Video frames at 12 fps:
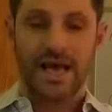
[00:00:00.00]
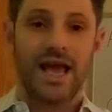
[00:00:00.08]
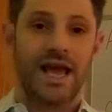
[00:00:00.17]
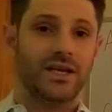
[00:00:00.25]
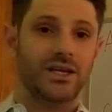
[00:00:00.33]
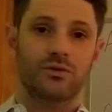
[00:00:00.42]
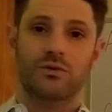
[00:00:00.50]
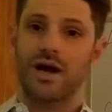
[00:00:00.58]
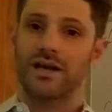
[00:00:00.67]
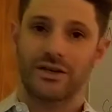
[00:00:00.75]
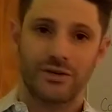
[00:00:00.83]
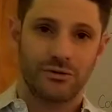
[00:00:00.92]
and you
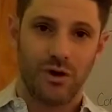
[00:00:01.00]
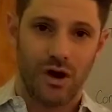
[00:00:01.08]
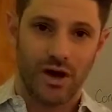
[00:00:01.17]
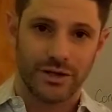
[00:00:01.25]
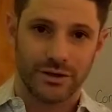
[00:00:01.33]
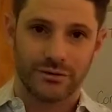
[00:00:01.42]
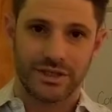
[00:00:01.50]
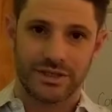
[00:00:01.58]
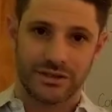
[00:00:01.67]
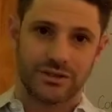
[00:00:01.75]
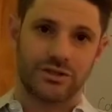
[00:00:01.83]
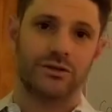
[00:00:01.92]
want to do all your
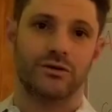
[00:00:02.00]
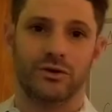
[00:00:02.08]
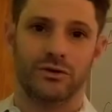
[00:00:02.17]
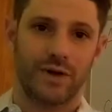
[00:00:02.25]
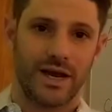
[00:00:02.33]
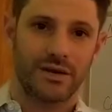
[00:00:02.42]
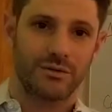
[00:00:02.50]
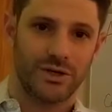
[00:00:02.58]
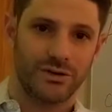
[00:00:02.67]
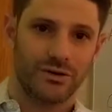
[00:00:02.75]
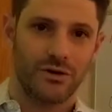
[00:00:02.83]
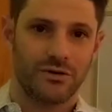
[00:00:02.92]
research so you're ready when
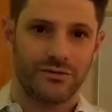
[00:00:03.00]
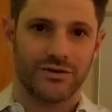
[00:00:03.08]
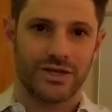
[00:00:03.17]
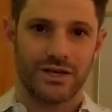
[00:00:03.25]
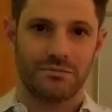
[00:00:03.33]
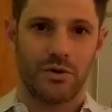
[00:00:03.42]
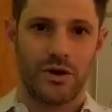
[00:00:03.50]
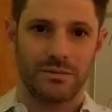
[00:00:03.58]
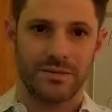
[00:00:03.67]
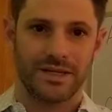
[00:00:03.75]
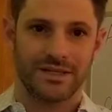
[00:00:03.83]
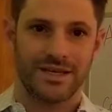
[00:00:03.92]
you go in for the
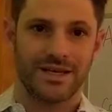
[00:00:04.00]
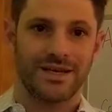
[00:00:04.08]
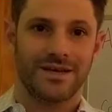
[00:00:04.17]
appointment.